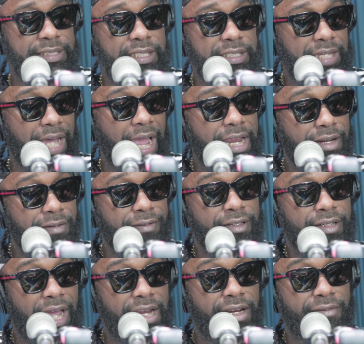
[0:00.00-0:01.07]
thing, I live
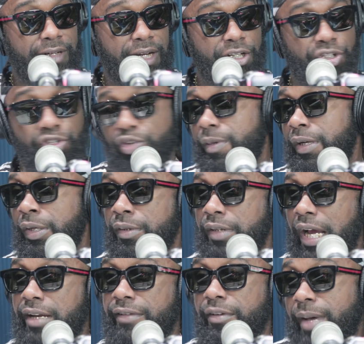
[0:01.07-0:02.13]
in a dream, you know.
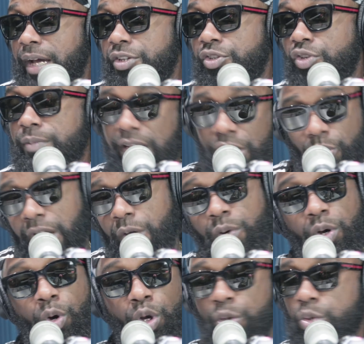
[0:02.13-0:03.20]
I live in my dream. This is what I
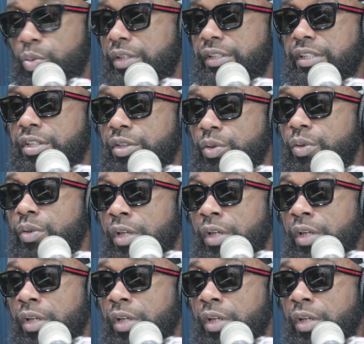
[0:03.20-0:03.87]
always wanted to do.